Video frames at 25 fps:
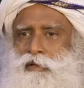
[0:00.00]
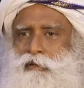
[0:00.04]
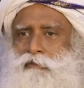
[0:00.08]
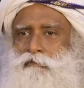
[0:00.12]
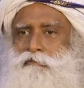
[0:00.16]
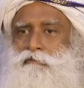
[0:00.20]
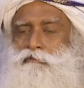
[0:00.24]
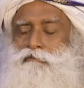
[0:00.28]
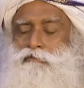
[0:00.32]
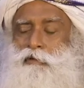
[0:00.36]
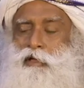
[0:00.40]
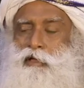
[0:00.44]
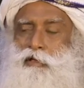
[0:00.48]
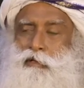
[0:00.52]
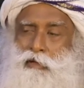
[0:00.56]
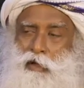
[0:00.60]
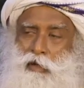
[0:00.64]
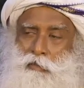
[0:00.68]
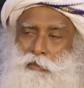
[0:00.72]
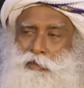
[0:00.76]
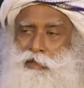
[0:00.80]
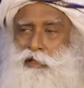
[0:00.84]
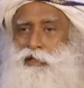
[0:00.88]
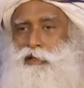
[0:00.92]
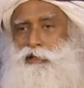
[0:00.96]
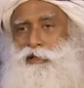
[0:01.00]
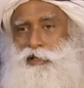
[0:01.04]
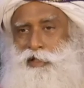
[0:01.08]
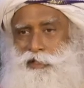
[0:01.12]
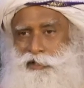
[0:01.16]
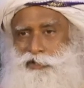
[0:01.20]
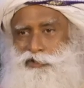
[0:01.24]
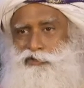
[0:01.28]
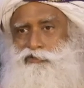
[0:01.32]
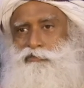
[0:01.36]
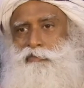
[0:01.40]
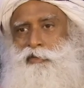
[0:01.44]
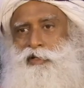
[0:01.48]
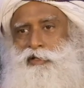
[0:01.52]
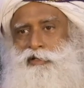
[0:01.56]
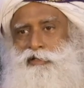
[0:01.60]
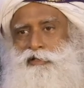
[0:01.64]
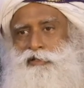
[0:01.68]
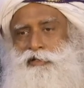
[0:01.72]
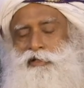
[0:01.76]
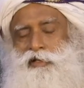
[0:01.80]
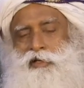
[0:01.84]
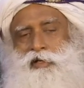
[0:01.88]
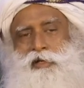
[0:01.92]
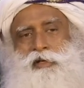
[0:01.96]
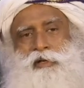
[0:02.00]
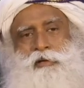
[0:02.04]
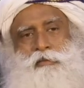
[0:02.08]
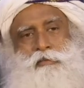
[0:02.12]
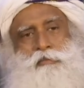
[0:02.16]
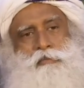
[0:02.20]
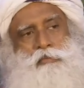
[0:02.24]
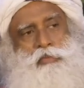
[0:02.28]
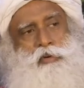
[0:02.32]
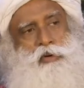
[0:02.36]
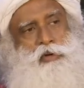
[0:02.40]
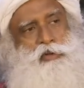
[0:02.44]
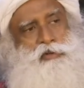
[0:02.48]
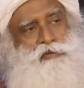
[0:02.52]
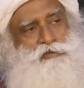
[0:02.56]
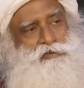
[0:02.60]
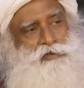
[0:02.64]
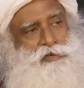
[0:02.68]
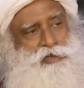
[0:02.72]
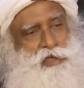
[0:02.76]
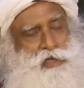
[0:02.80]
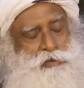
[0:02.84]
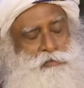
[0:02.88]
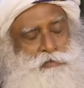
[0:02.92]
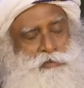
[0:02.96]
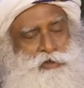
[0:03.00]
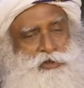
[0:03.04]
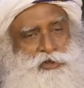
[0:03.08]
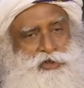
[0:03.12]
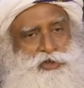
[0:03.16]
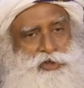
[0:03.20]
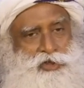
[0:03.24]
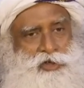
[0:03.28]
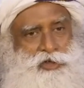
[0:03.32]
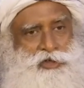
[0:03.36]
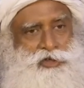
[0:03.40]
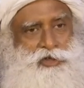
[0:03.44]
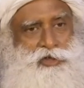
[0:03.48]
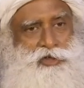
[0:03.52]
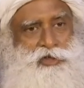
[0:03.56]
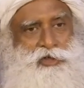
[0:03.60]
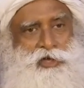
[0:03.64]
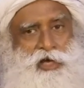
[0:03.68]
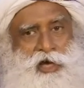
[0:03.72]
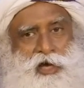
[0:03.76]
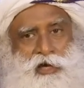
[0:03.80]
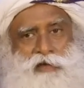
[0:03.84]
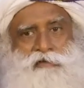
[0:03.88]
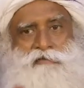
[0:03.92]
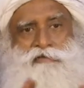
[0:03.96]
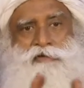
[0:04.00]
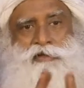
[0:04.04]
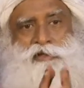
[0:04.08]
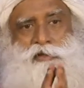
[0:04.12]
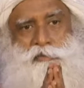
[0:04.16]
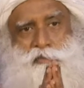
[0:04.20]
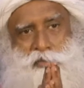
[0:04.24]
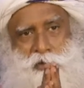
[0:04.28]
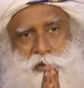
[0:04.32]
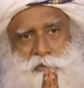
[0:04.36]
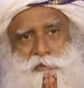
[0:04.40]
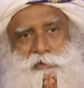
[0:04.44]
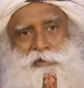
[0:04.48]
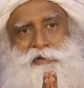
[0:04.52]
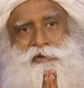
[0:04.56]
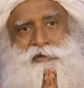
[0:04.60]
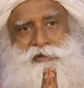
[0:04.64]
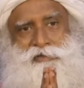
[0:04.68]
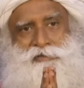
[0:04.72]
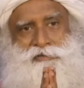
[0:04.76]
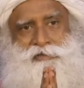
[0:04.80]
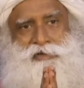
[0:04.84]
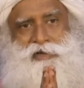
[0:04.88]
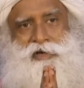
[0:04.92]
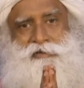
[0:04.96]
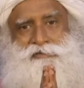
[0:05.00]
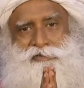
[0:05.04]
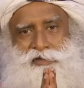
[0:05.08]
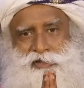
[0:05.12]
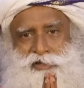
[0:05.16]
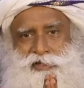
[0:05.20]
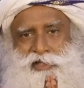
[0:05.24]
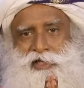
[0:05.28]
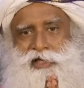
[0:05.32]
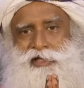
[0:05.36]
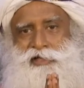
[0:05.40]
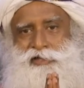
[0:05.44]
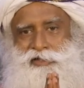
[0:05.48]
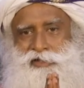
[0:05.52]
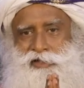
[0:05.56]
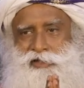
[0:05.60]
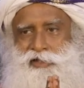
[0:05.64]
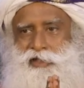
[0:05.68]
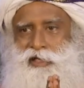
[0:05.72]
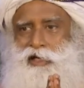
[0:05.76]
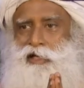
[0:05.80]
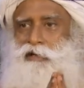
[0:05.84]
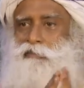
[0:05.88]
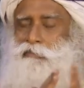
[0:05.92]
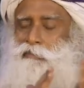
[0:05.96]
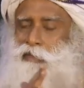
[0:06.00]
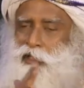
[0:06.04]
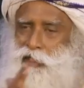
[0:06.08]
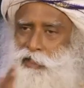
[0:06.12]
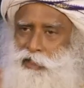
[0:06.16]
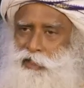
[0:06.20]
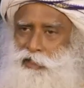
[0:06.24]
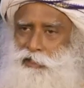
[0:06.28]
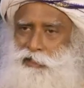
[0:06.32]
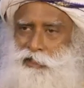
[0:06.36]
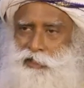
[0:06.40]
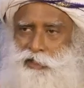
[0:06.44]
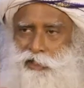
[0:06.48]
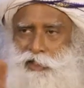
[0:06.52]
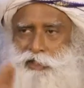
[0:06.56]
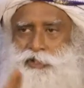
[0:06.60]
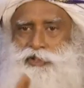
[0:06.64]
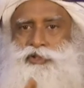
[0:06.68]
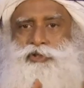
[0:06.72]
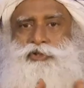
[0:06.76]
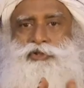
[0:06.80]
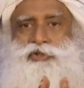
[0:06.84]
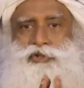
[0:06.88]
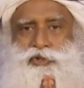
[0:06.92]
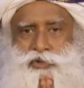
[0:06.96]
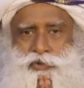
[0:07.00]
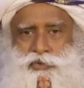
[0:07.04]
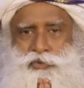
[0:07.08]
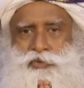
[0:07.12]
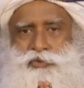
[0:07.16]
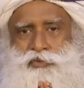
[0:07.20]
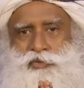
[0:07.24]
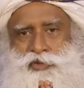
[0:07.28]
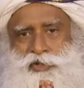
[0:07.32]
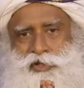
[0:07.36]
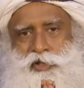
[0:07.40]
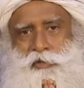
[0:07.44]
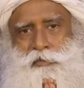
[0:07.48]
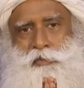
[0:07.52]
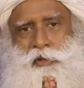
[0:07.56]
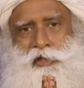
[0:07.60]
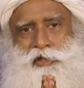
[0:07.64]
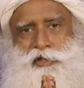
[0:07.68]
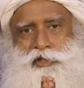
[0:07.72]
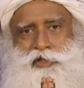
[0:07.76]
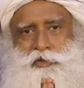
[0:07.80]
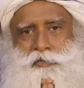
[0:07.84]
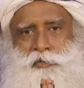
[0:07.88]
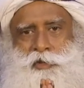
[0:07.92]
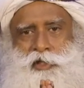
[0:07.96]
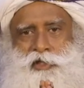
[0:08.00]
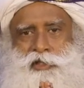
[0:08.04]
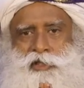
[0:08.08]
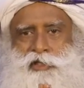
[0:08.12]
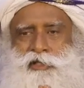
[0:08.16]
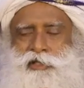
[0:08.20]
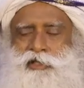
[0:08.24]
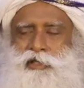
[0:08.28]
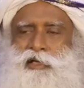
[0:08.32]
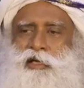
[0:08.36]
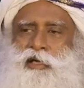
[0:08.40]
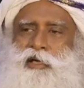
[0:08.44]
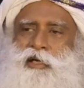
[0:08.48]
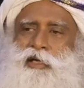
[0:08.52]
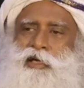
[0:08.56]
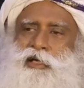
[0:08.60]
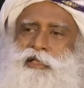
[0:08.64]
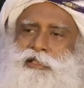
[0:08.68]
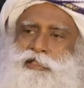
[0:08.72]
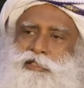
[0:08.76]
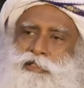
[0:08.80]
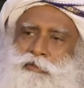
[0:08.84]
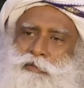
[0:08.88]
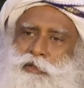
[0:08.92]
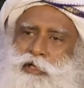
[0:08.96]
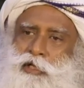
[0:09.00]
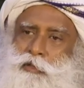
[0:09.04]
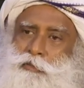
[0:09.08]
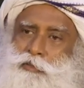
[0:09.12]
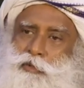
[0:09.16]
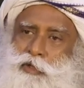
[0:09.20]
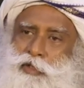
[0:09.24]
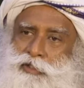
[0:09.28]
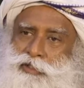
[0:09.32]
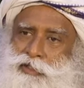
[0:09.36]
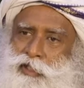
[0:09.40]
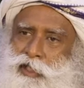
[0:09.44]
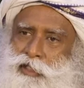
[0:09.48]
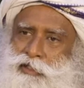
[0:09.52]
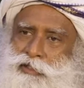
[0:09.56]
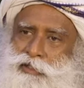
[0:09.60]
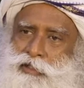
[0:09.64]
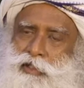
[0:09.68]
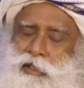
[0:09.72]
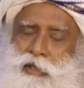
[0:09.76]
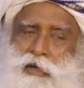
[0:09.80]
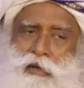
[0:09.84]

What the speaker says: Phenomenal achievement, both for the administration and for the people of this country and many other nations too, which are participating in similar process.